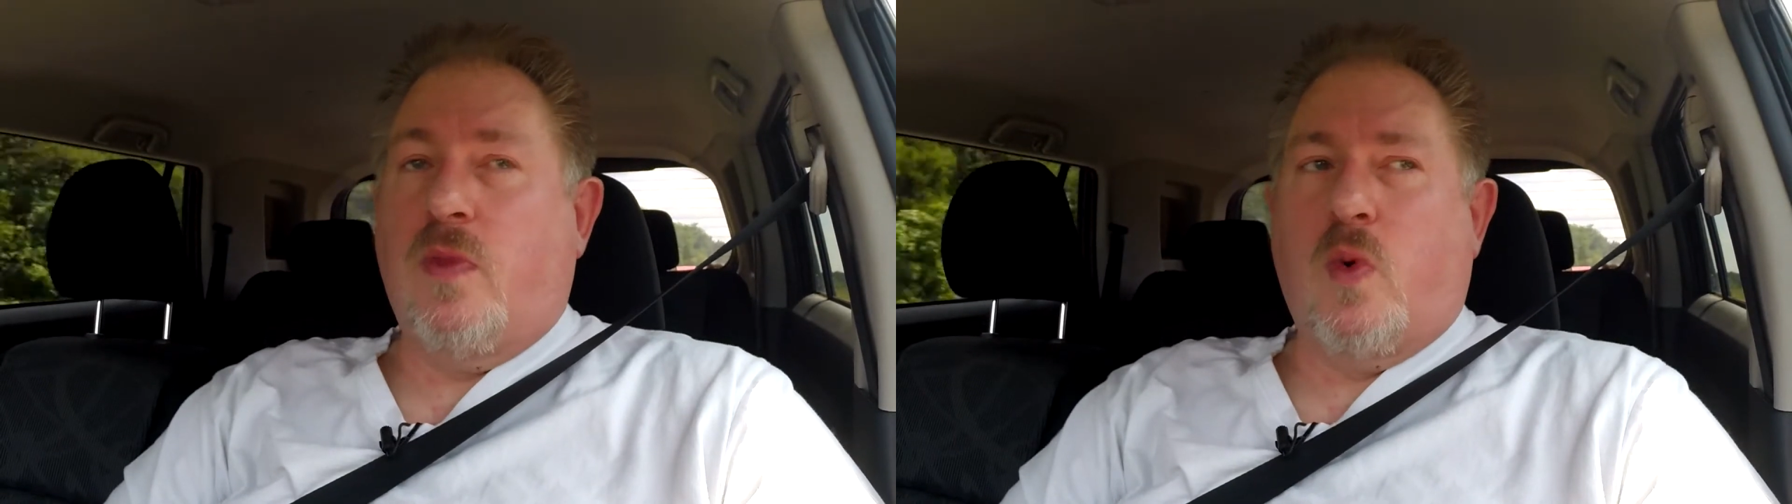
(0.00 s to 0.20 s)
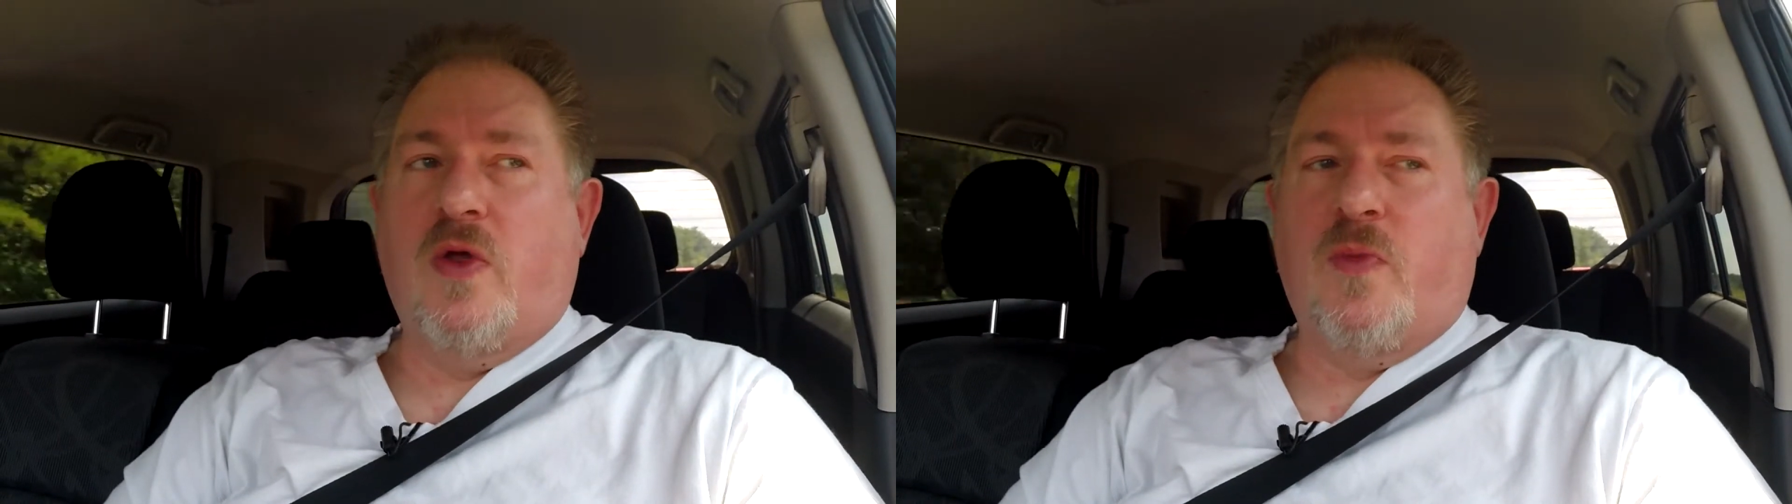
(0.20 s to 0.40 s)

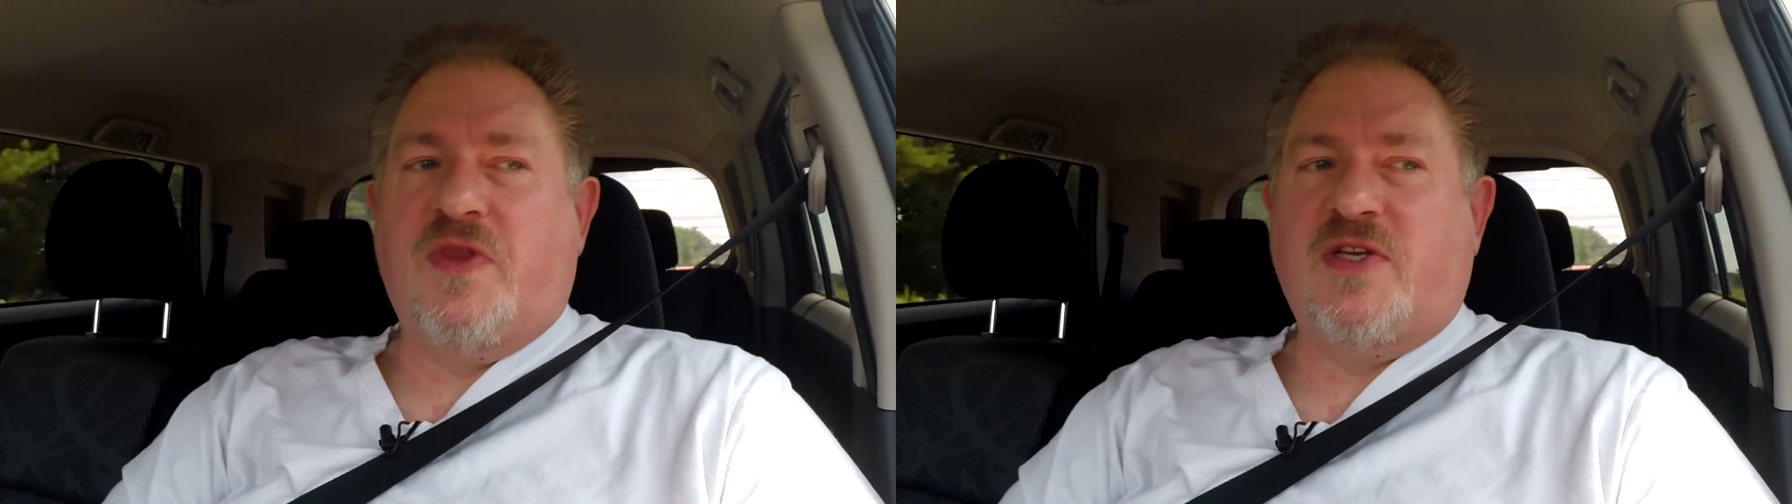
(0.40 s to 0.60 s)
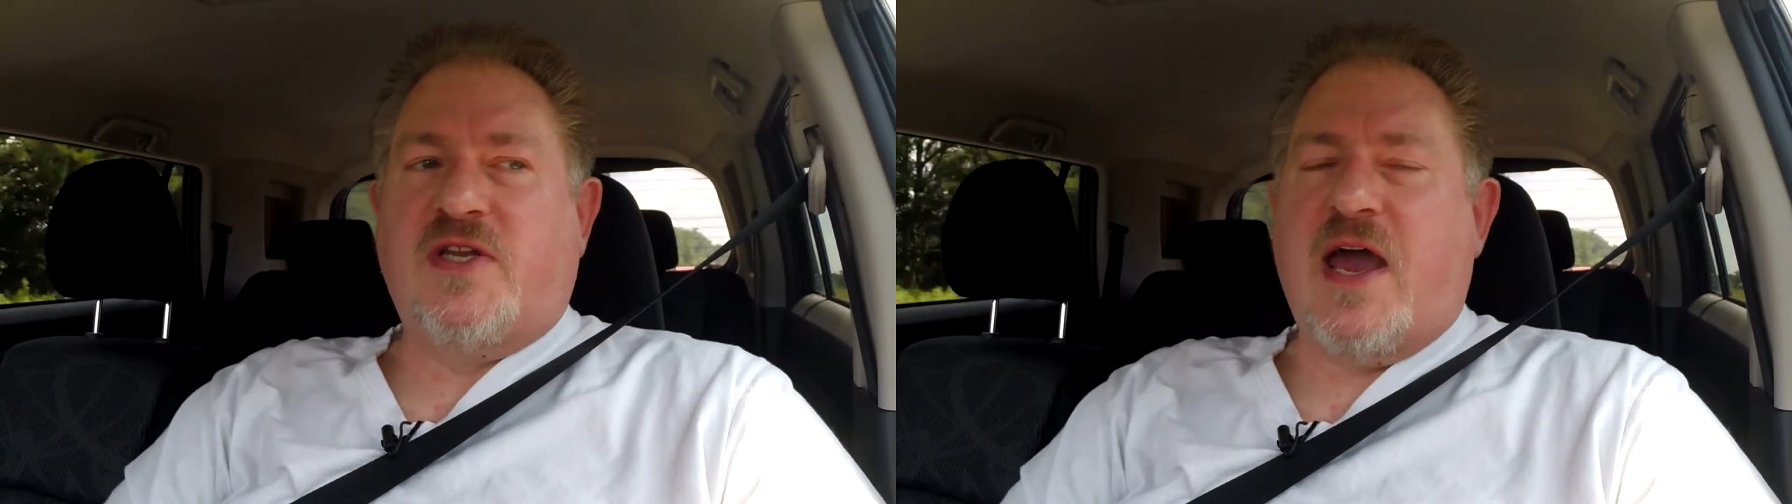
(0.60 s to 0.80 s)
where,
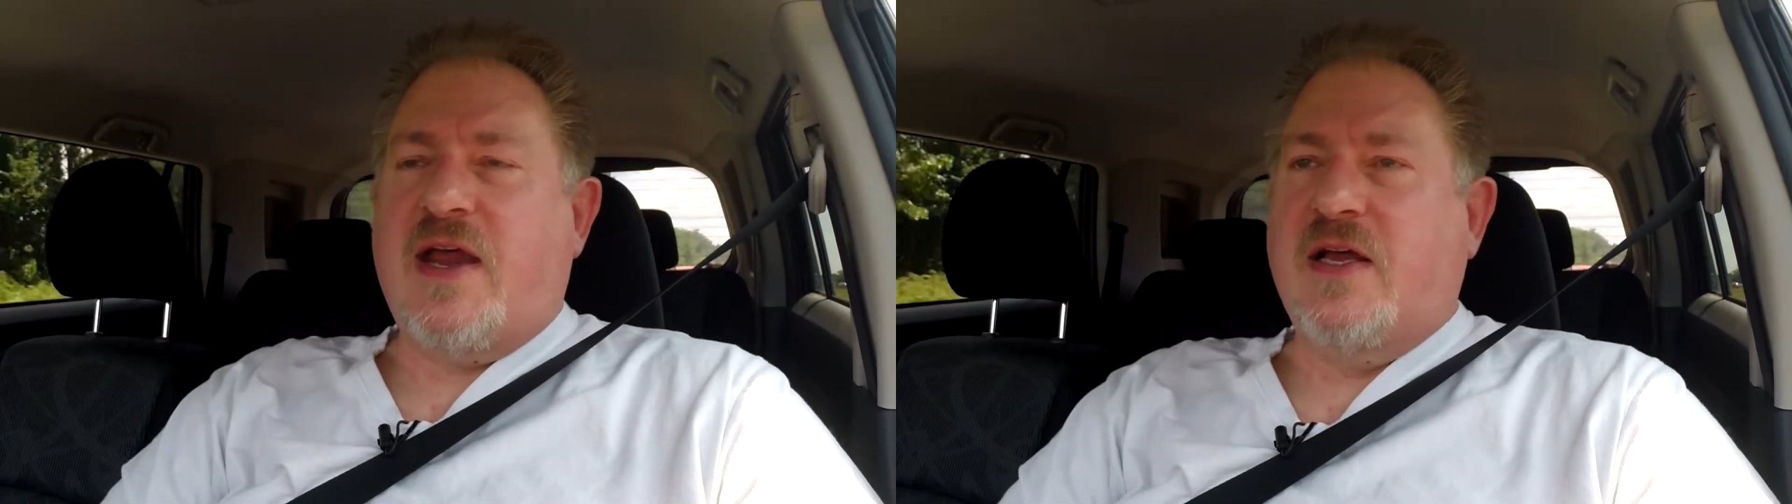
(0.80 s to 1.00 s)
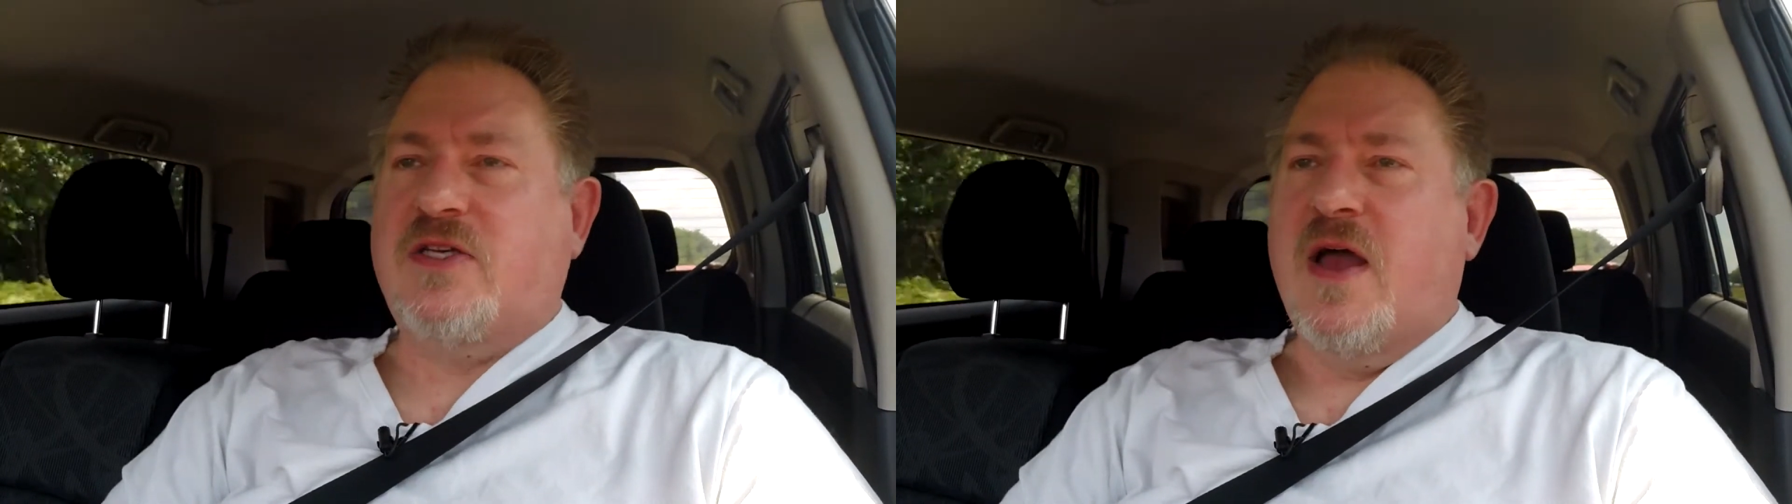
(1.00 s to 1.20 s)
what the
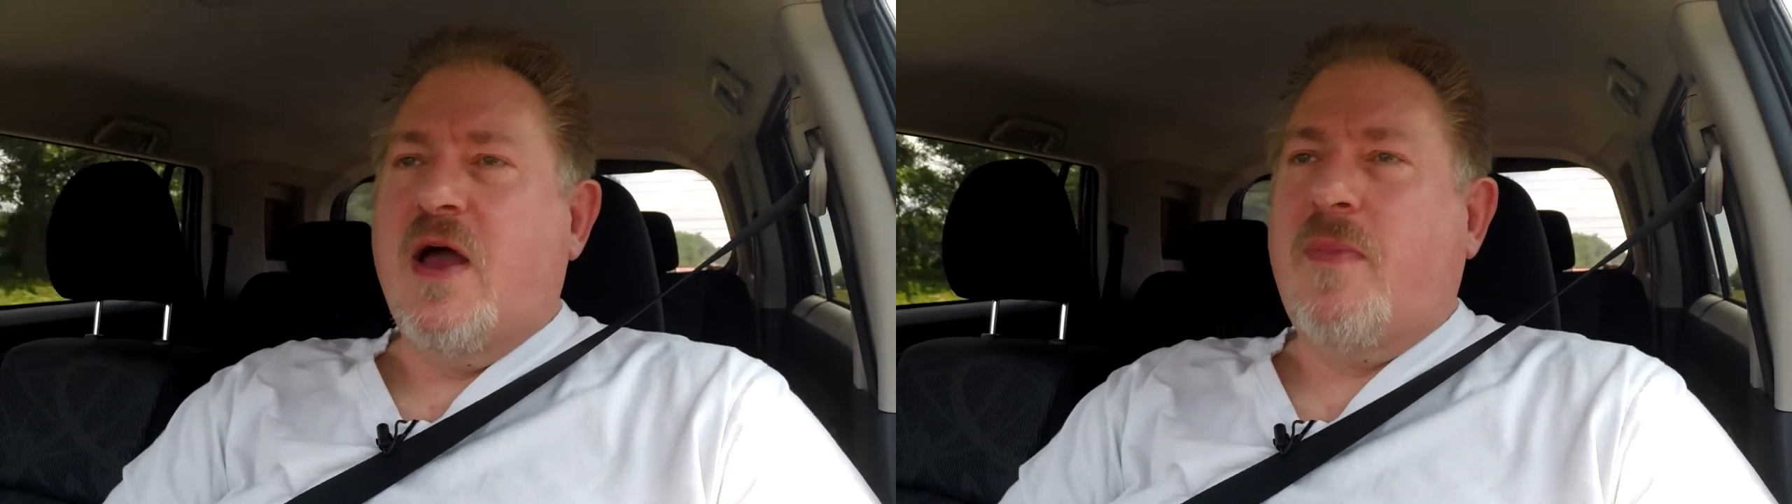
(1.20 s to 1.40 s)
stat is,